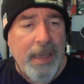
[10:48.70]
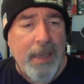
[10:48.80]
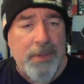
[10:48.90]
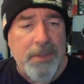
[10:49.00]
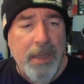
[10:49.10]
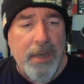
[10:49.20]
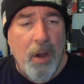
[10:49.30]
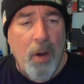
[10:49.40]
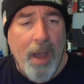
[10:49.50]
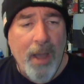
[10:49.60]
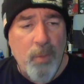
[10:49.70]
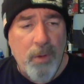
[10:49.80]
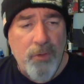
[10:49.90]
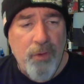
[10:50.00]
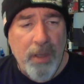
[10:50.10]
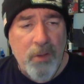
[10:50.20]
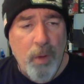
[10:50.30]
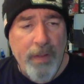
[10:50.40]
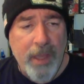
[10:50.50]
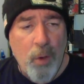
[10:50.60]
he was let go, as was Trey
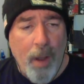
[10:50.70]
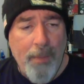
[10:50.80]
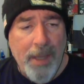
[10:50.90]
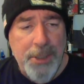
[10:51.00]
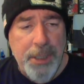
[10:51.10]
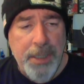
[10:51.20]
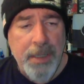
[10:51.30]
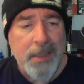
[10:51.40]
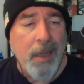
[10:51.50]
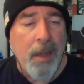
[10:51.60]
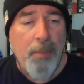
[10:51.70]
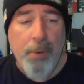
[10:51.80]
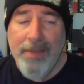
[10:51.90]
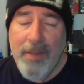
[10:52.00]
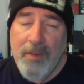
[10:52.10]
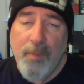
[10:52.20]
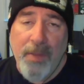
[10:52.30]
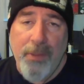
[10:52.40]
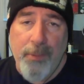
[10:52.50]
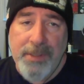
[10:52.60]
Swilling, who I mentioned. Brandon
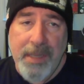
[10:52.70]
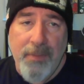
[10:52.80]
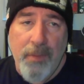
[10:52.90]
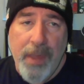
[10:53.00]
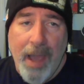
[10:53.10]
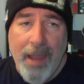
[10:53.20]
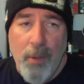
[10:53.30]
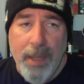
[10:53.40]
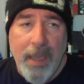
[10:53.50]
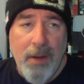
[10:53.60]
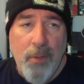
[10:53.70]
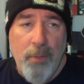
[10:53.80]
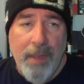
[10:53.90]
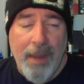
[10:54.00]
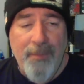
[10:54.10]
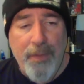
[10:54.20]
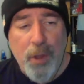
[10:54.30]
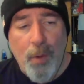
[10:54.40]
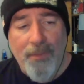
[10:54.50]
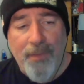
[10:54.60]
Smith, the receiver, the Iowa kid who came from
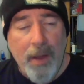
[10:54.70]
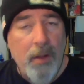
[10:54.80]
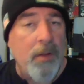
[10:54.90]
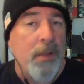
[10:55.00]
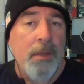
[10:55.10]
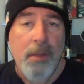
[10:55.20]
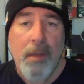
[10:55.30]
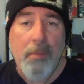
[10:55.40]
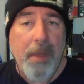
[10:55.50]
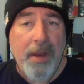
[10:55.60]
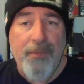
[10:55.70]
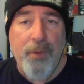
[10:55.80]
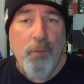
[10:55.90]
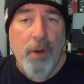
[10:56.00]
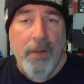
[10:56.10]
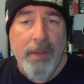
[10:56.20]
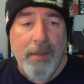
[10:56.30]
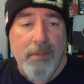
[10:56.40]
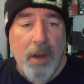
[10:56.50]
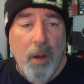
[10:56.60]
the UFL, made a few
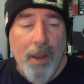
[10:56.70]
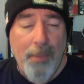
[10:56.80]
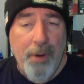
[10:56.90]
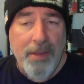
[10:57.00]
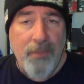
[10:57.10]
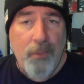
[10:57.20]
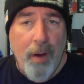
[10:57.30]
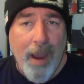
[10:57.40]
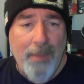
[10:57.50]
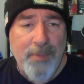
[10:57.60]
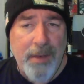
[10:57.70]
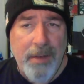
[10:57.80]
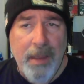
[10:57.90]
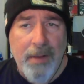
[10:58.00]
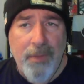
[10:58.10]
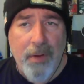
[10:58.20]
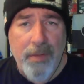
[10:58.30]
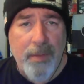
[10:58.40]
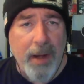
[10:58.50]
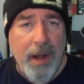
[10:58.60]
really, impressive grabs in very
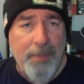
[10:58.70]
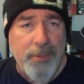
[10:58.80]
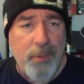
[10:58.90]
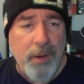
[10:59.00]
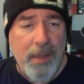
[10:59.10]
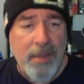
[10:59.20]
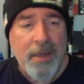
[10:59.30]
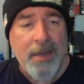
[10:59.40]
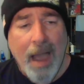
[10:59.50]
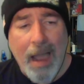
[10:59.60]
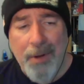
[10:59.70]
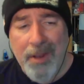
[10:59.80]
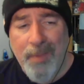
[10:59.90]
limited opportunities. I would